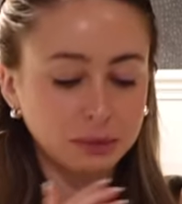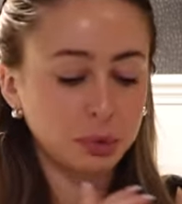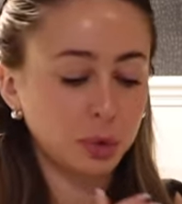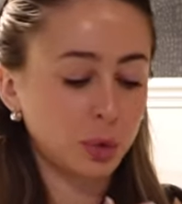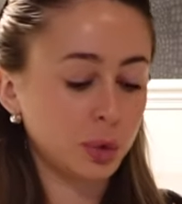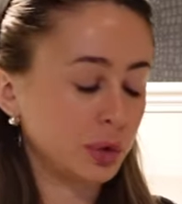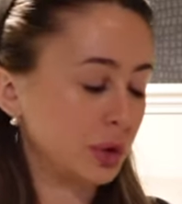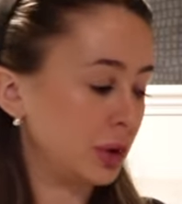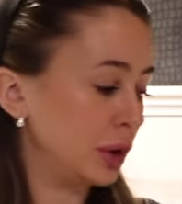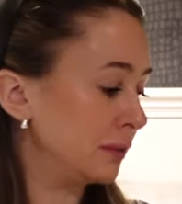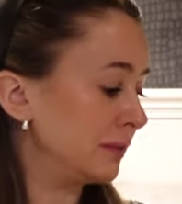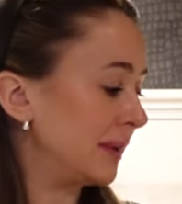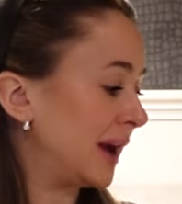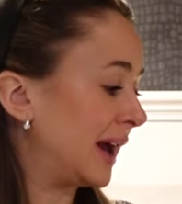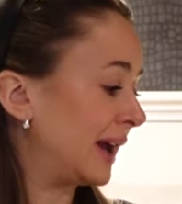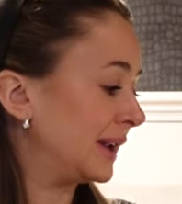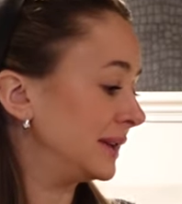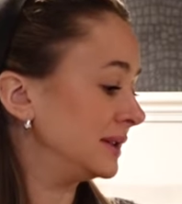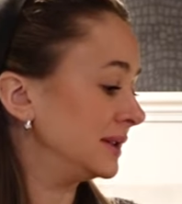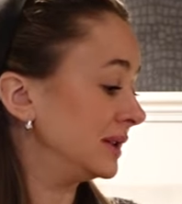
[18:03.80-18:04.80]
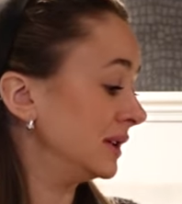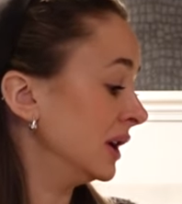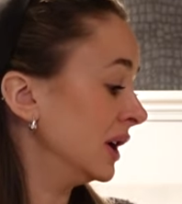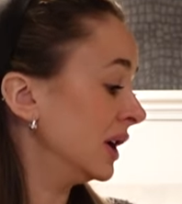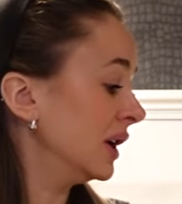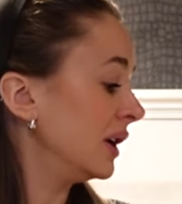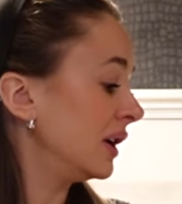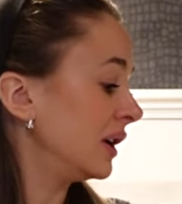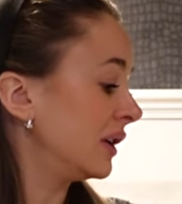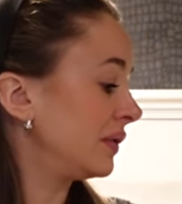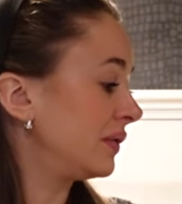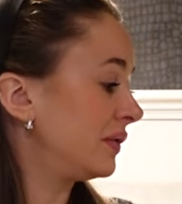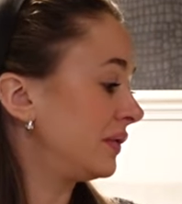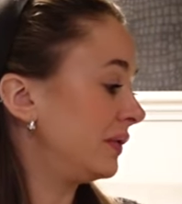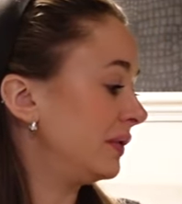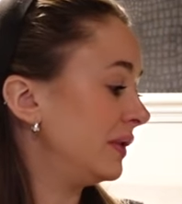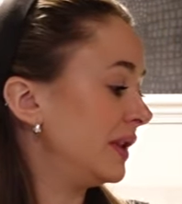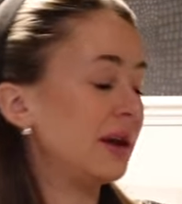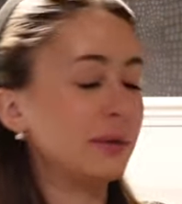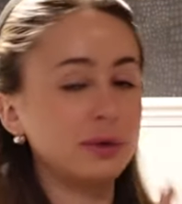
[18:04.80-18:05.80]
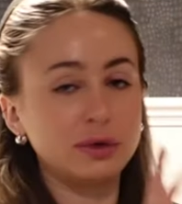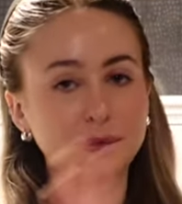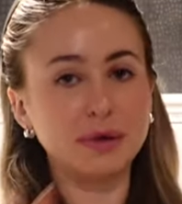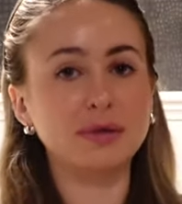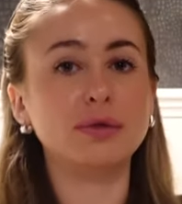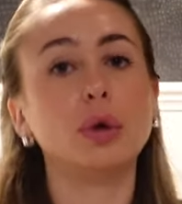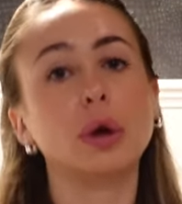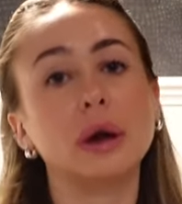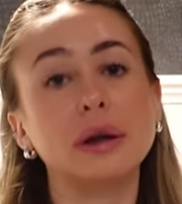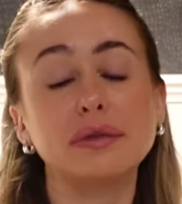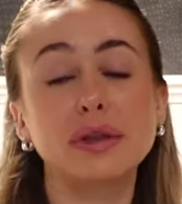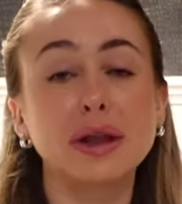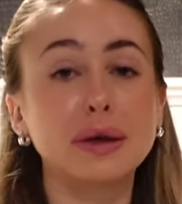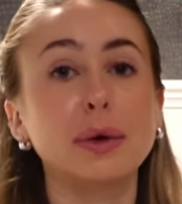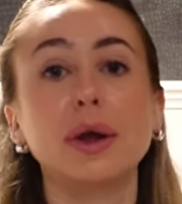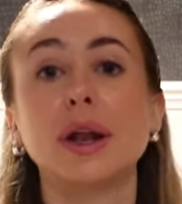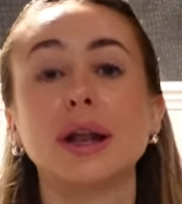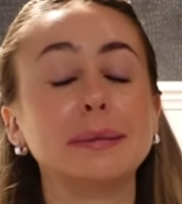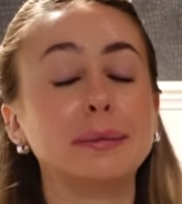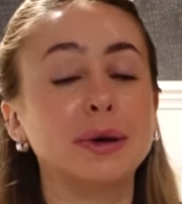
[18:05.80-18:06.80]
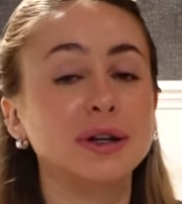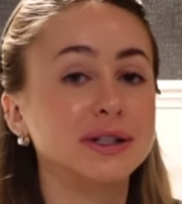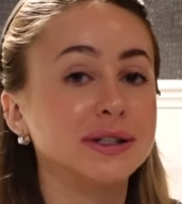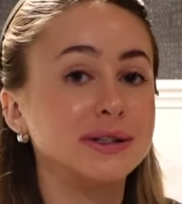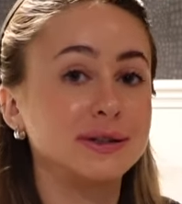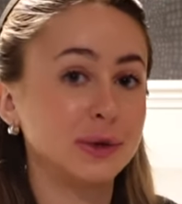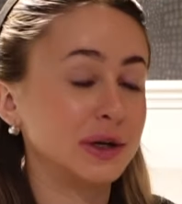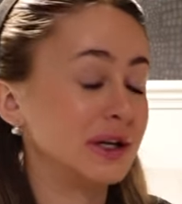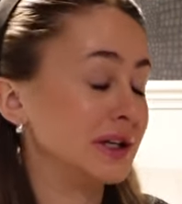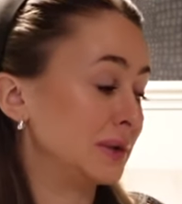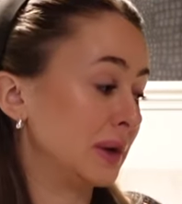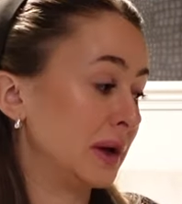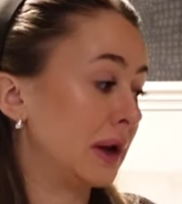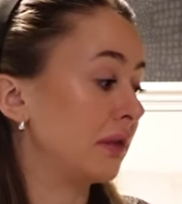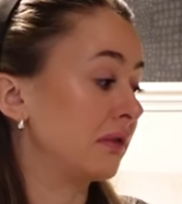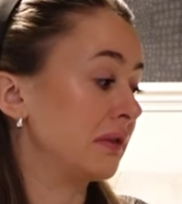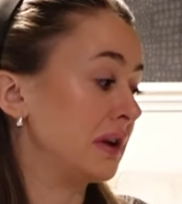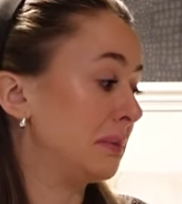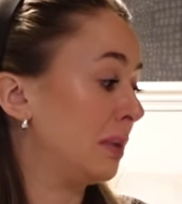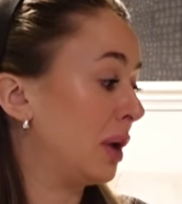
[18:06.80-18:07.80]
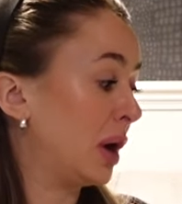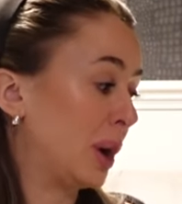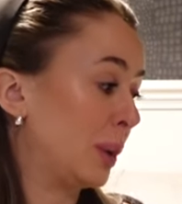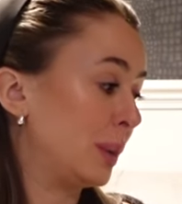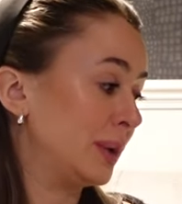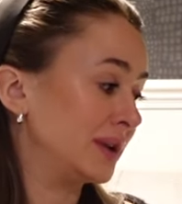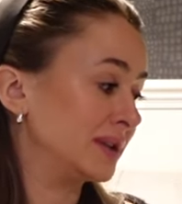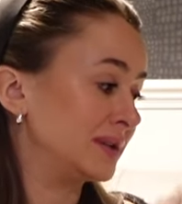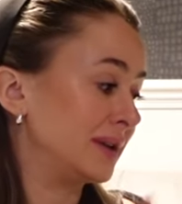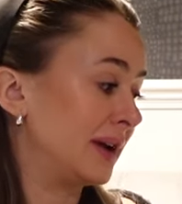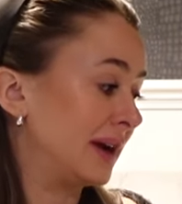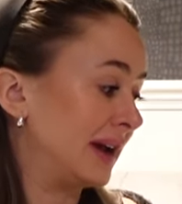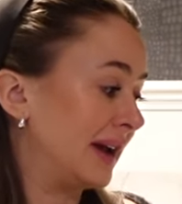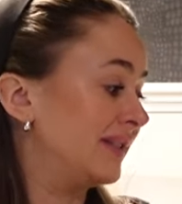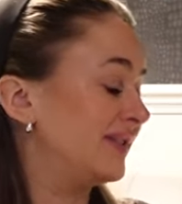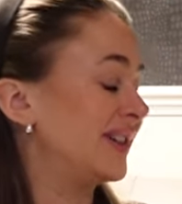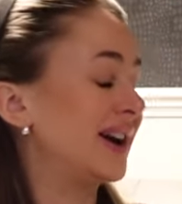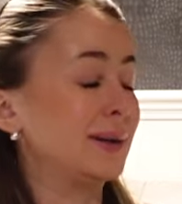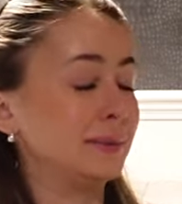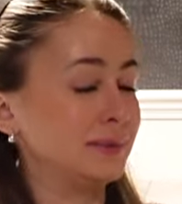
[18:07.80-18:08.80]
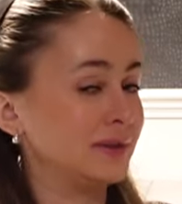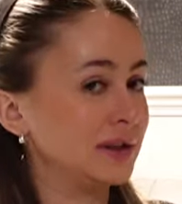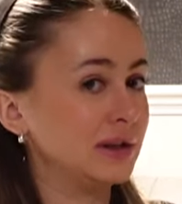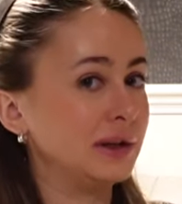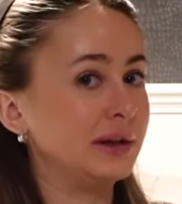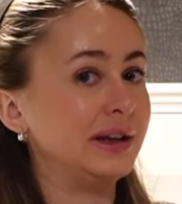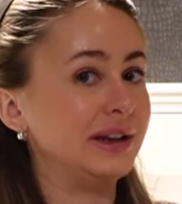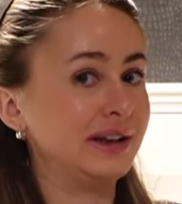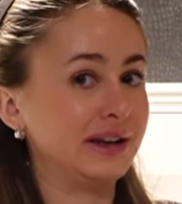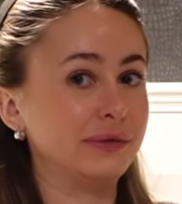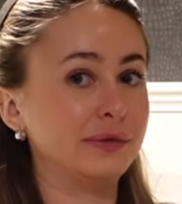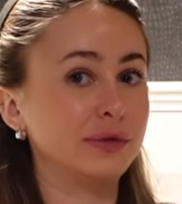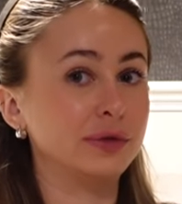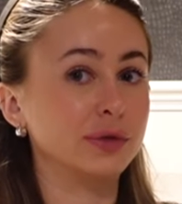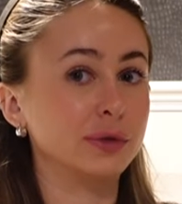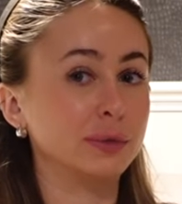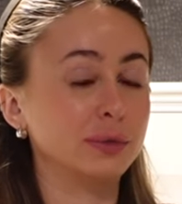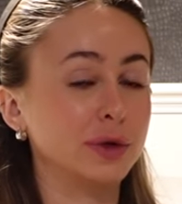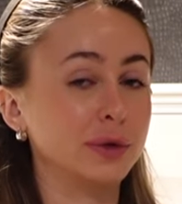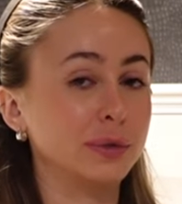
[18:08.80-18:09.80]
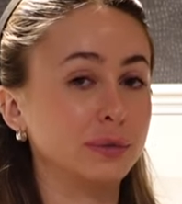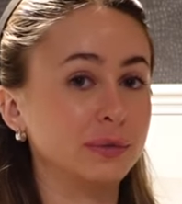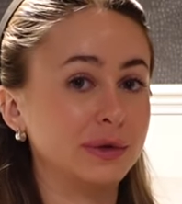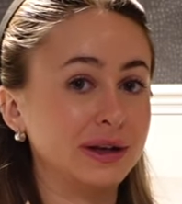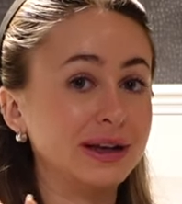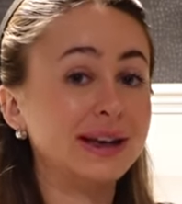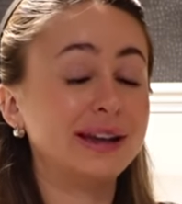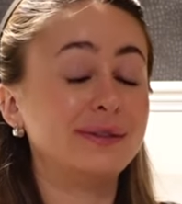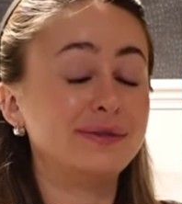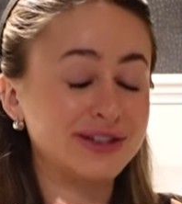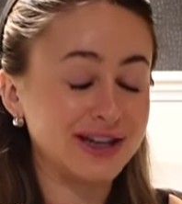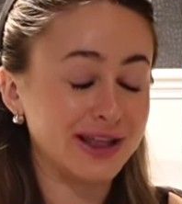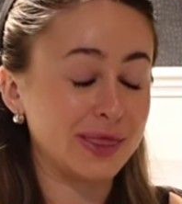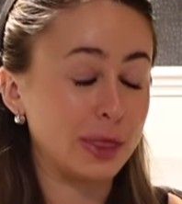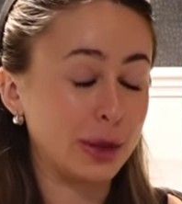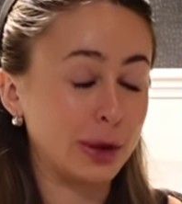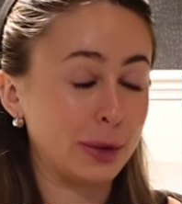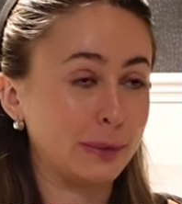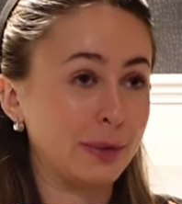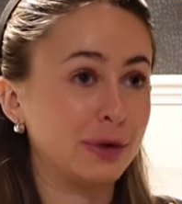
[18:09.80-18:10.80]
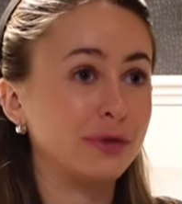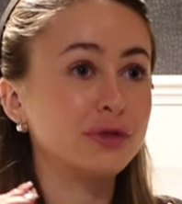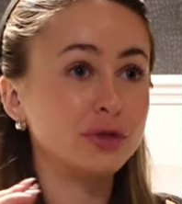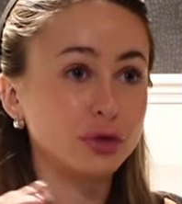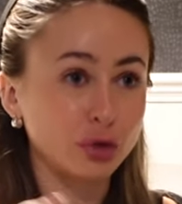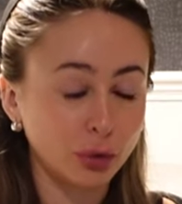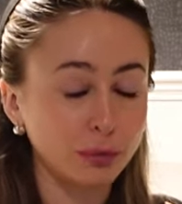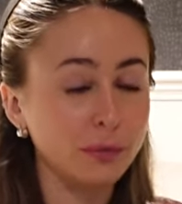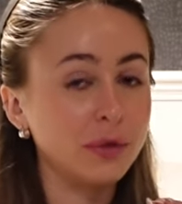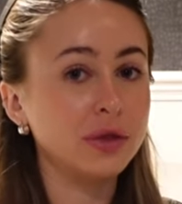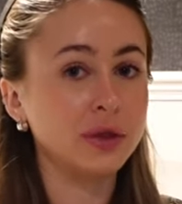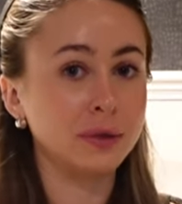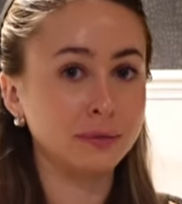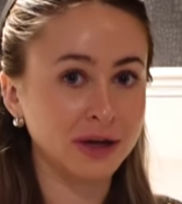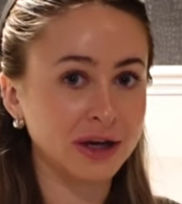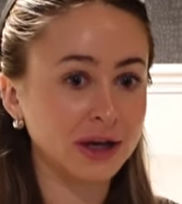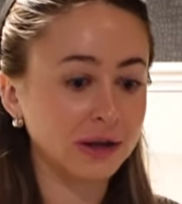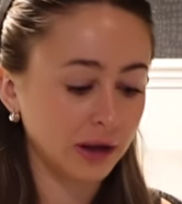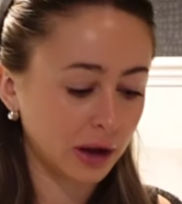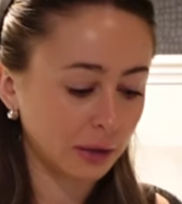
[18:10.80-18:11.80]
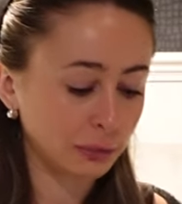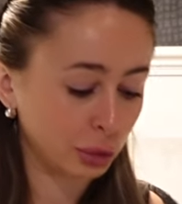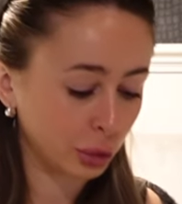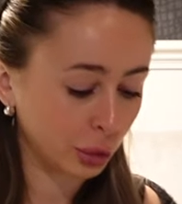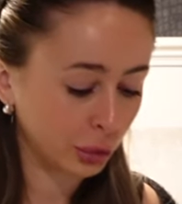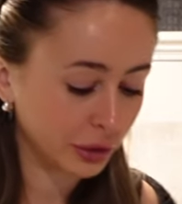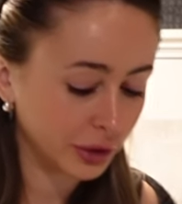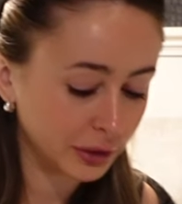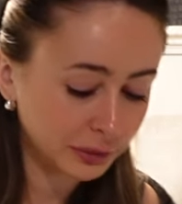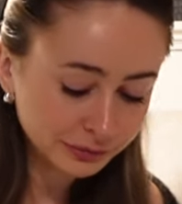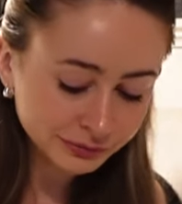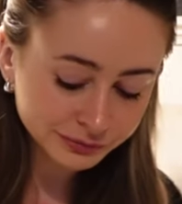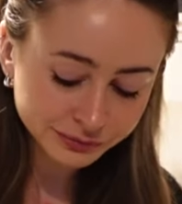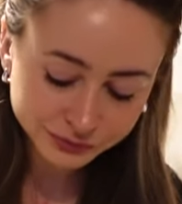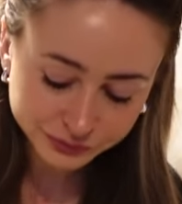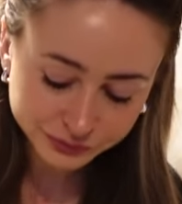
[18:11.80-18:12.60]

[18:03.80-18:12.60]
I bought them and it would be wrong if they weren't in my 2023 pile because I have absolutely lived from them, lived in them from the minute that I bought them.